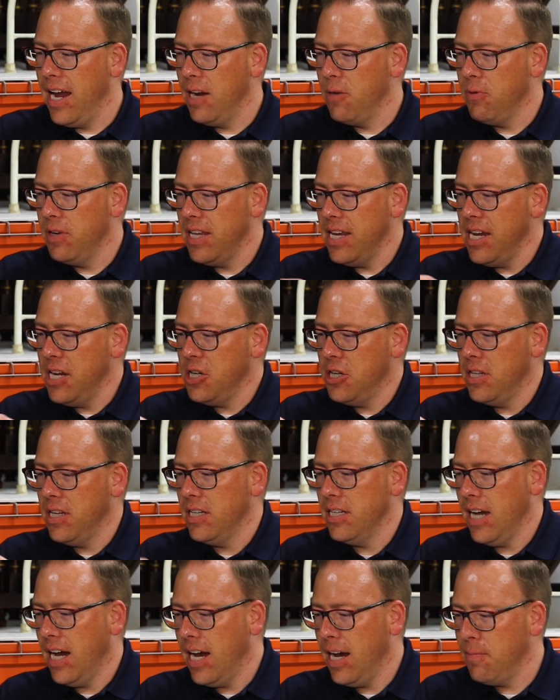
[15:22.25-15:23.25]
And with each of
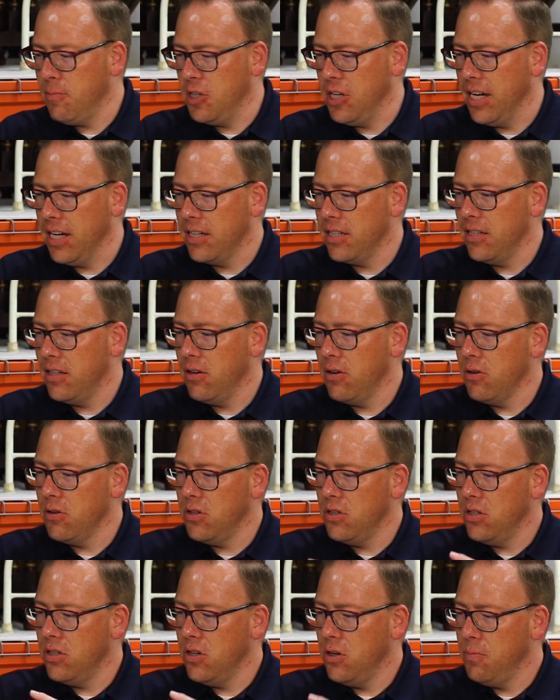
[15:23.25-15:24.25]
these objects, there are
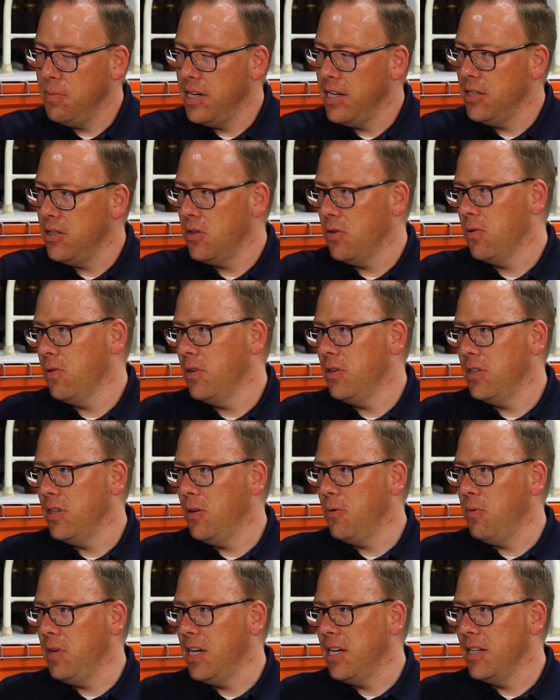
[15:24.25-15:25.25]
so many stories
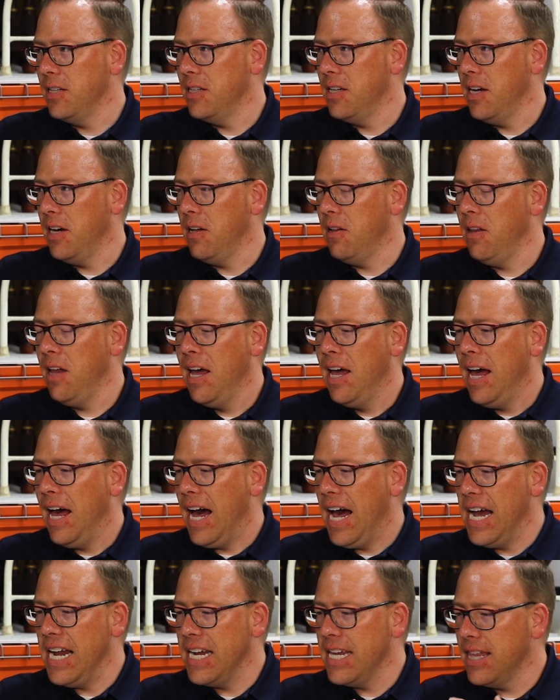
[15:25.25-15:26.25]
that we can tell.
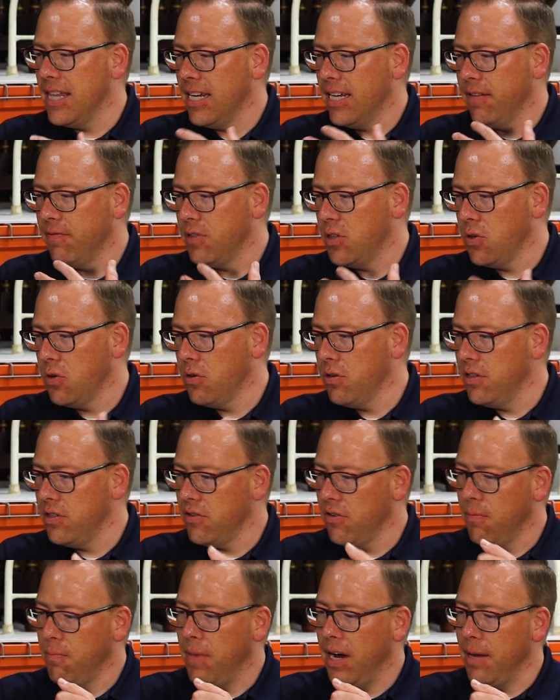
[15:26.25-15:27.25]
I can think of stories
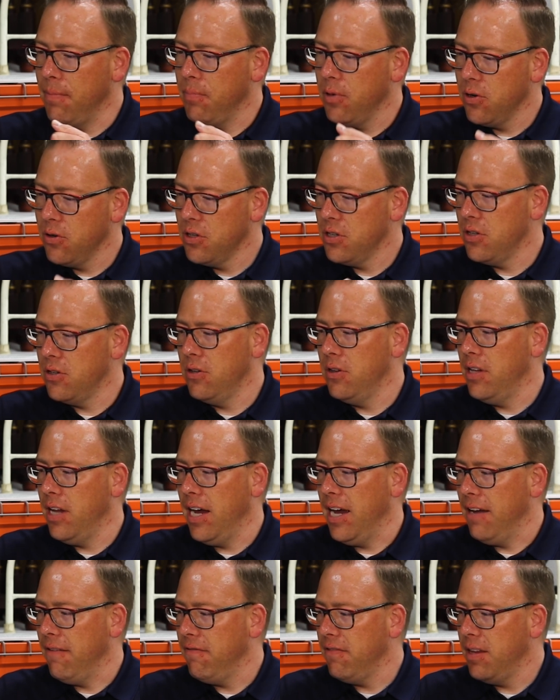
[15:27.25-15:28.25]
from my personal
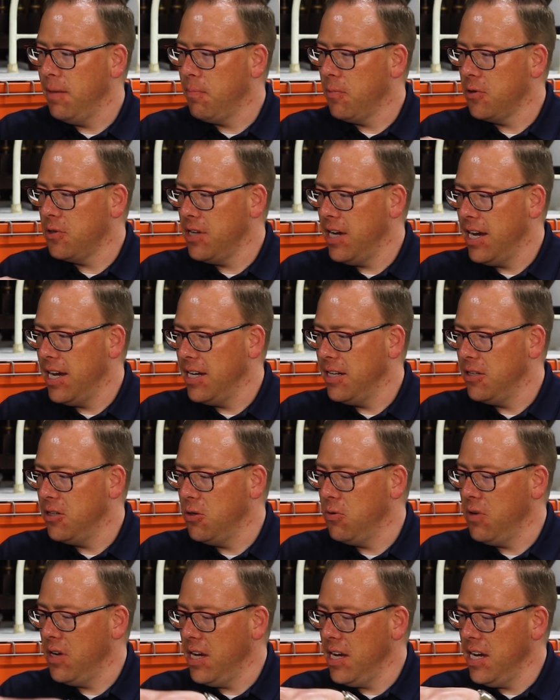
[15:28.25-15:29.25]
life that pertain
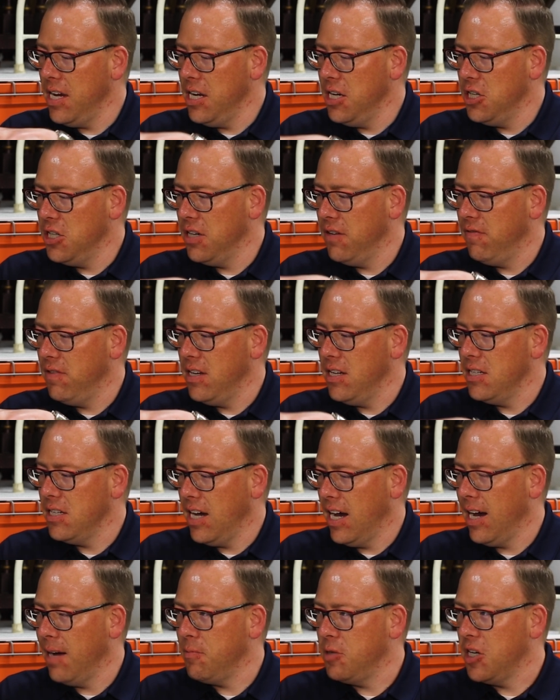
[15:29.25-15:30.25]
to each of these
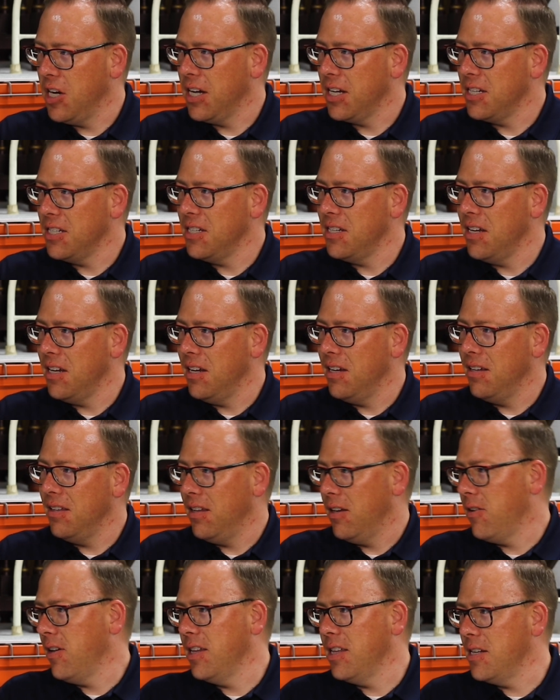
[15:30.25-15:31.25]
objects
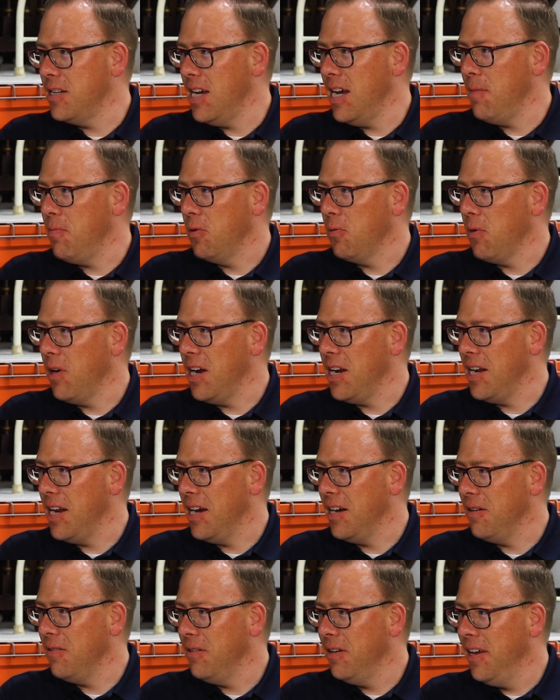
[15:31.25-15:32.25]
that are on the table right
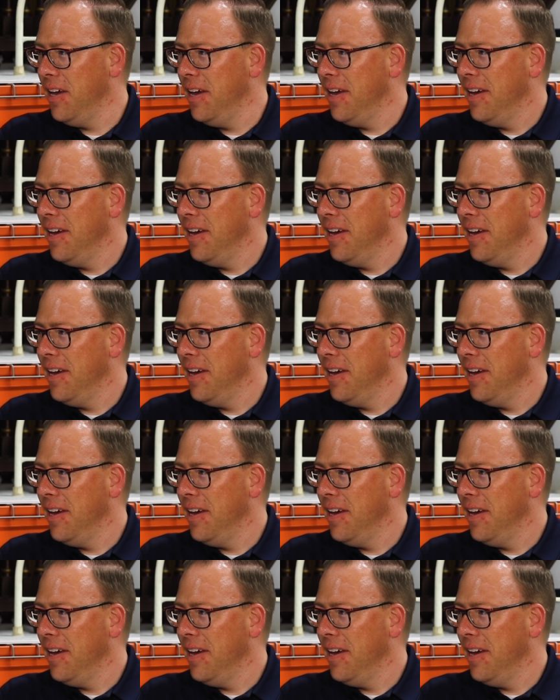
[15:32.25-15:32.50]
now.